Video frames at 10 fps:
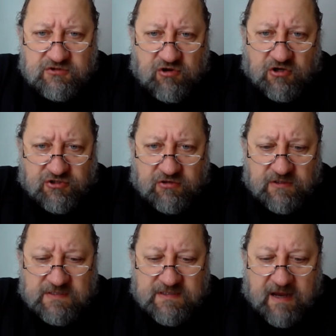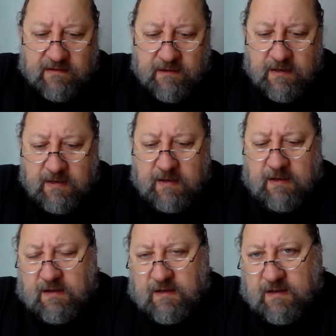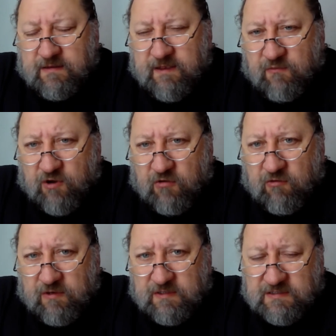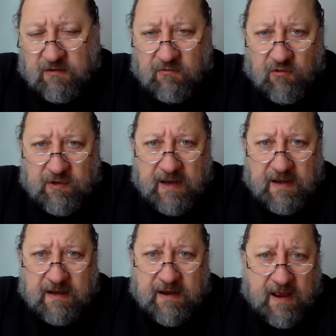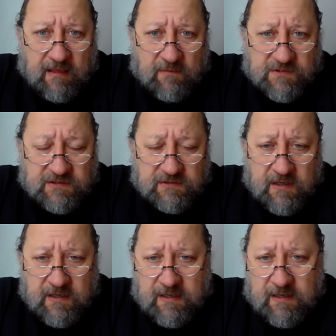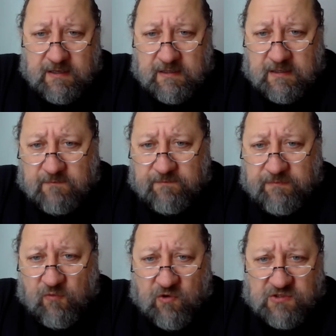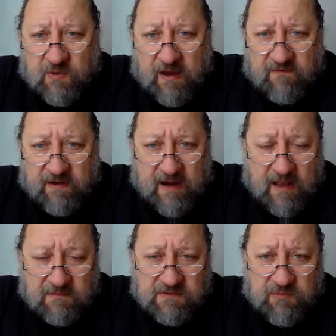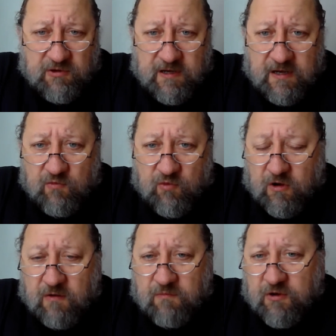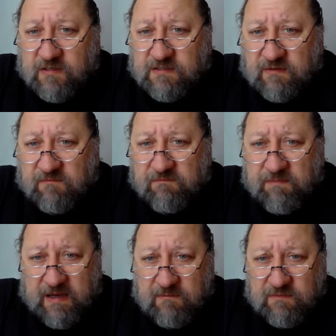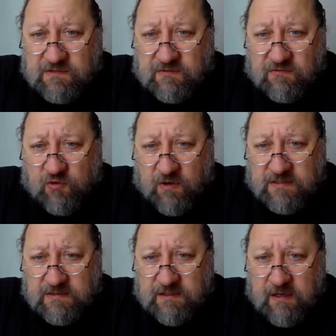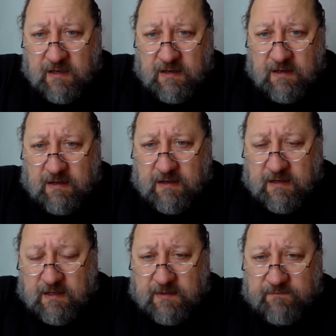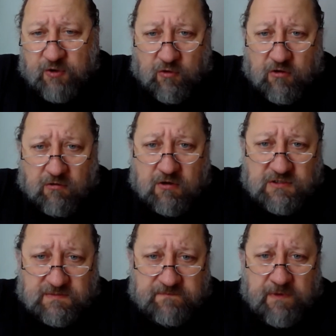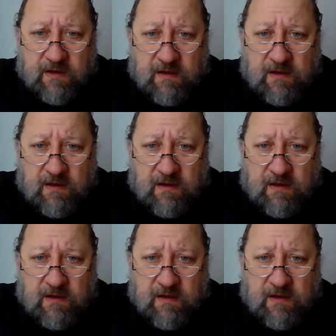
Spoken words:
structure design. Then we're going to start locating columns. Once we have our columns put in, we're going to put in some beams or joists or girders.